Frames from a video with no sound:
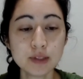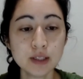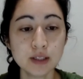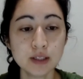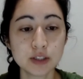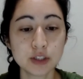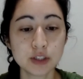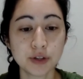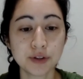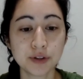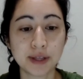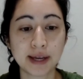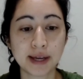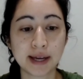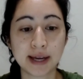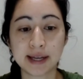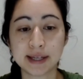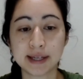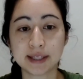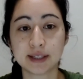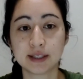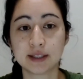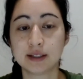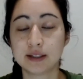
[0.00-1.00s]
so that I
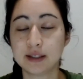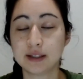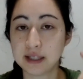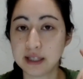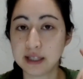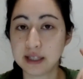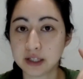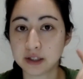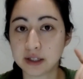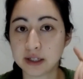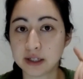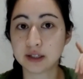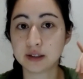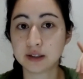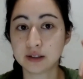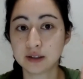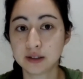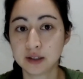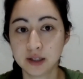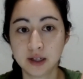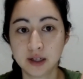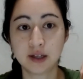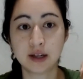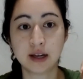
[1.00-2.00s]
can hear it
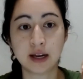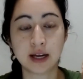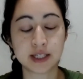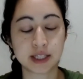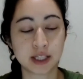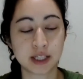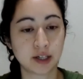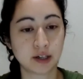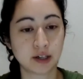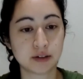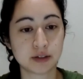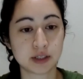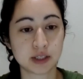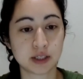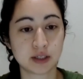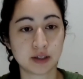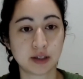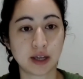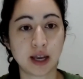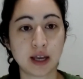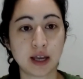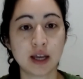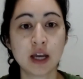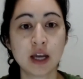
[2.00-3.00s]
as it goes.
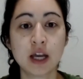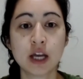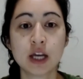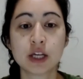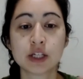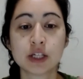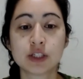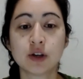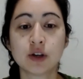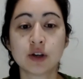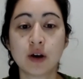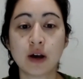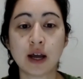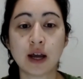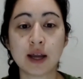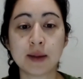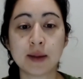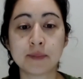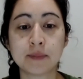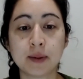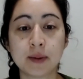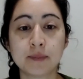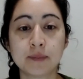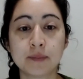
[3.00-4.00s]
Okay, so
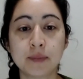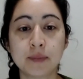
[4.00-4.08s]
I'm